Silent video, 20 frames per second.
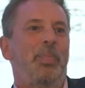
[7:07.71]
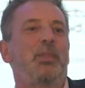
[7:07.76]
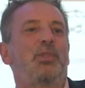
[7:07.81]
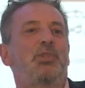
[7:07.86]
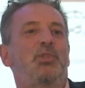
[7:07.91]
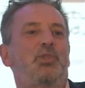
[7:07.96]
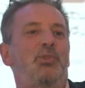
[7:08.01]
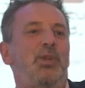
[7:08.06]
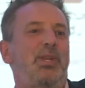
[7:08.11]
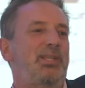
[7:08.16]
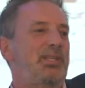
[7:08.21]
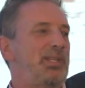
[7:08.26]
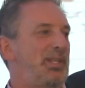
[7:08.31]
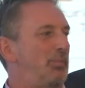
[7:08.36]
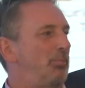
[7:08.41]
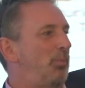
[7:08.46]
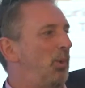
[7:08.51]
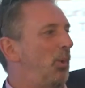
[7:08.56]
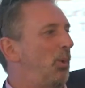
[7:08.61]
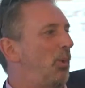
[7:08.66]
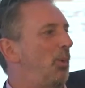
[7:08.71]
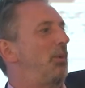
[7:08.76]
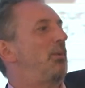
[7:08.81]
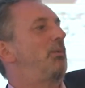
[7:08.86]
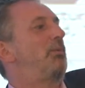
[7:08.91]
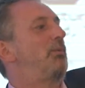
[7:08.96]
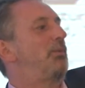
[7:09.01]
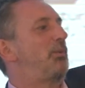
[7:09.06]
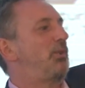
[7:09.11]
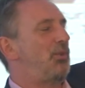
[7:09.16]
straight to the port,
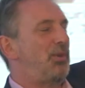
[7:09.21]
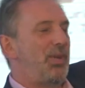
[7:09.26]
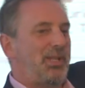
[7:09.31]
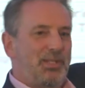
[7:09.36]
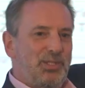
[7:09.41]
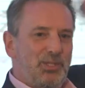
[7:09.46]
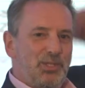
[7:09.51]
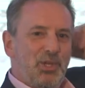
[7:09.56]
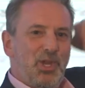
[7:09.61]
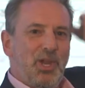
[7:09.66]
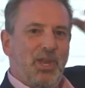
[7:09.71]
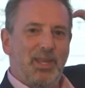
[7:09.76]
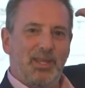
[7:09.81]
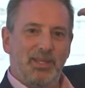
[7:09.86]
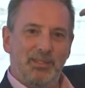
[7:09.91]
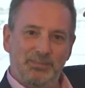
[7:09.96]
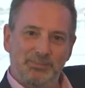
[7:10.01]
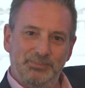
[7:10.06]
straight to China.